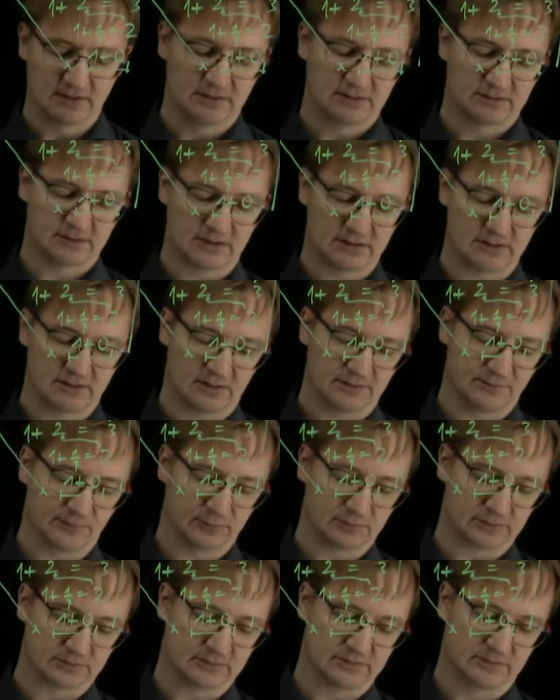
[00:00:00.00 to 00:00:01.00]
then I
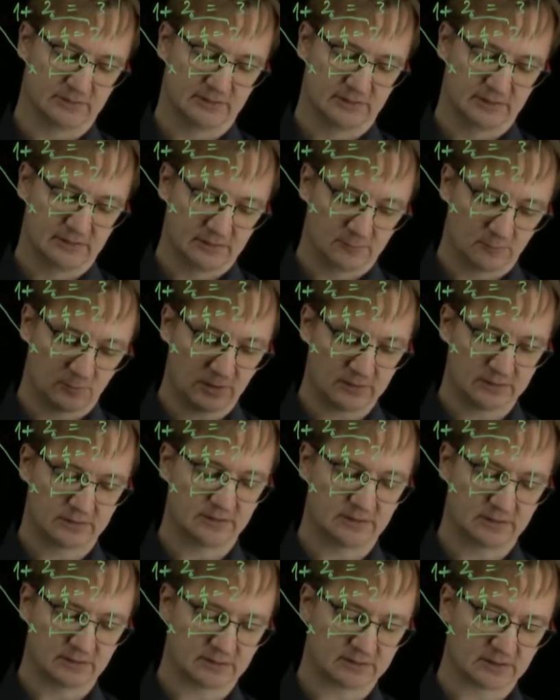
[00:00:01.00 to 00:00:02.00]
put
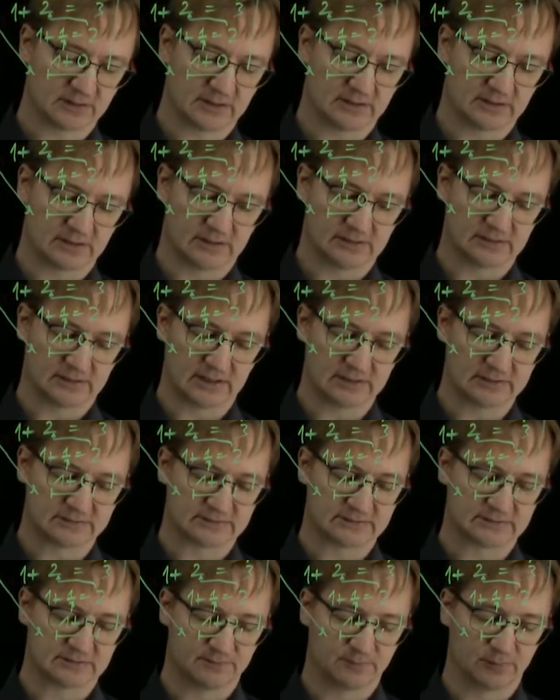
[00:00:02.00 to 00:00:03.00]
1 there and
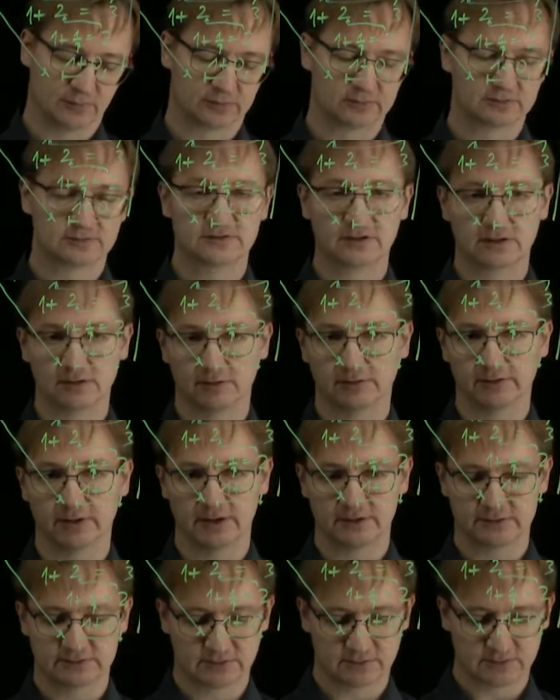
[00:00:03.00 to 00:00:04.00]
else put 0
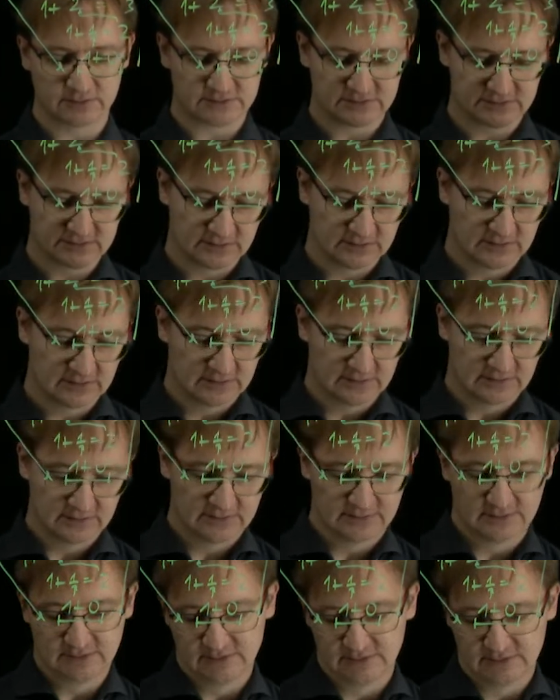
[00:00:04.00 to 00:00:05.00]
there. So it's
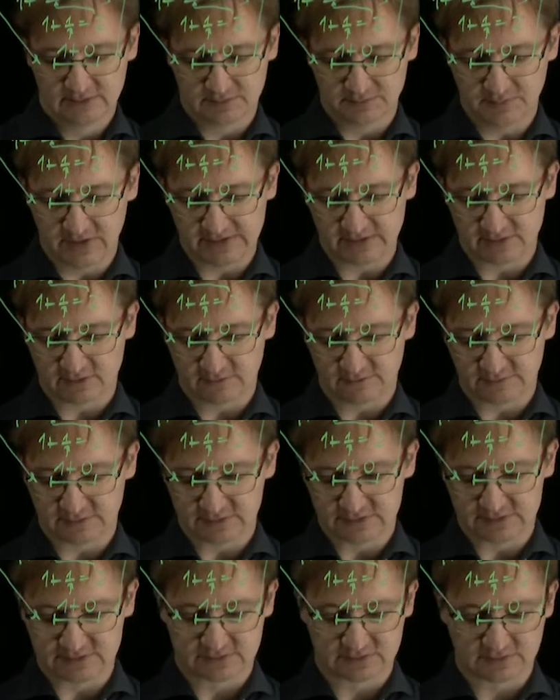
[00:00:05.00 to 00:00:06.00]
matter of the
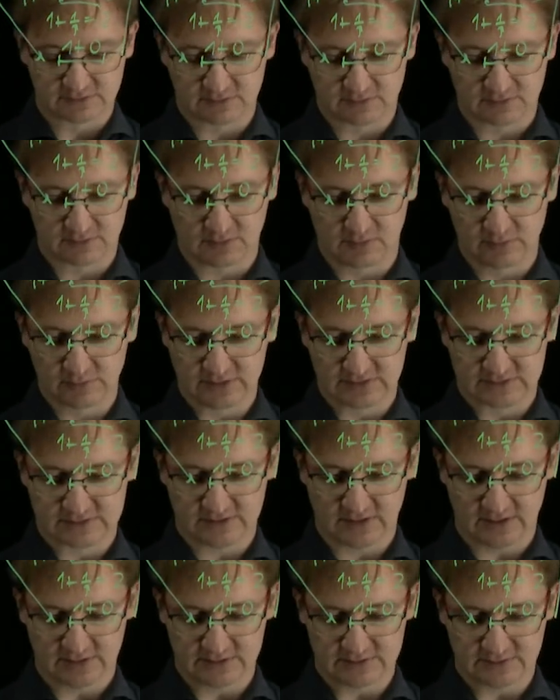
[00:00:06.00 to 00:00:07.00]
coding
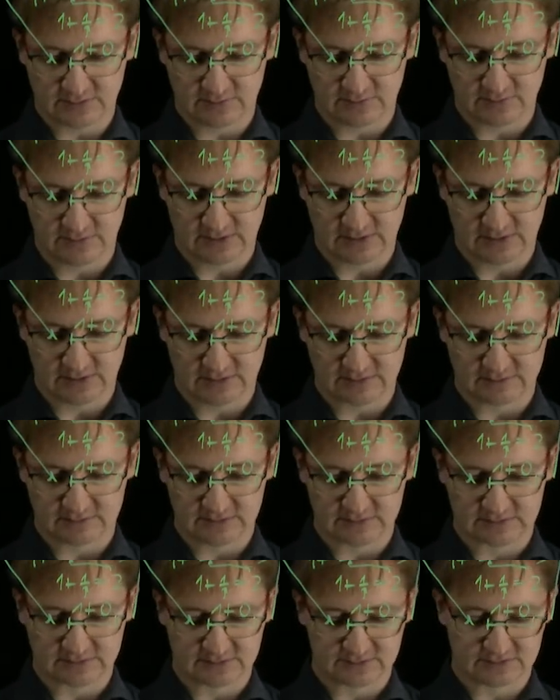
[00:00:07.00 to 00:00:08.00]
style. So here I
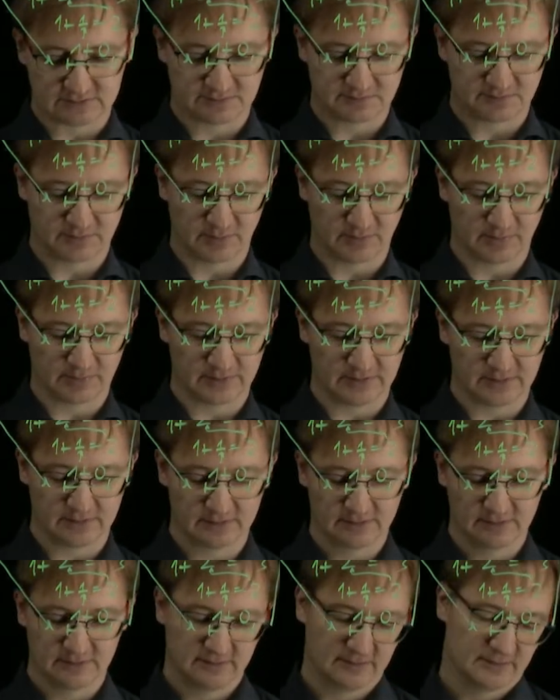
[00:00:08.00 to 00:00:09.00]
just probably
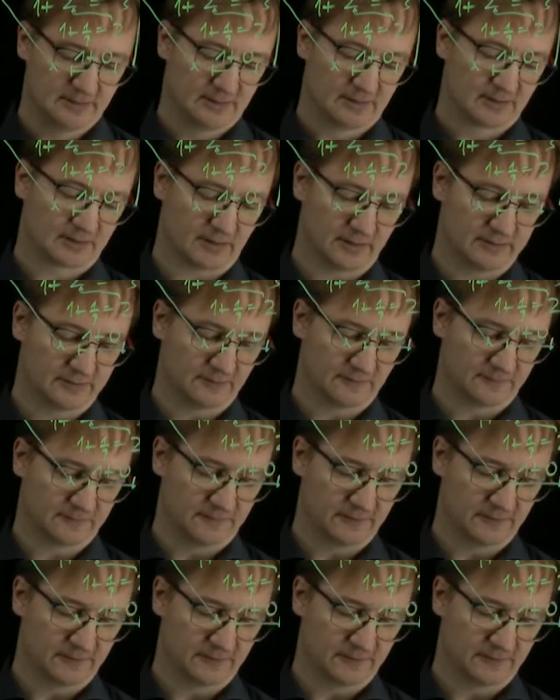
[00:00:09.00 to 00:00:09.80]
kind of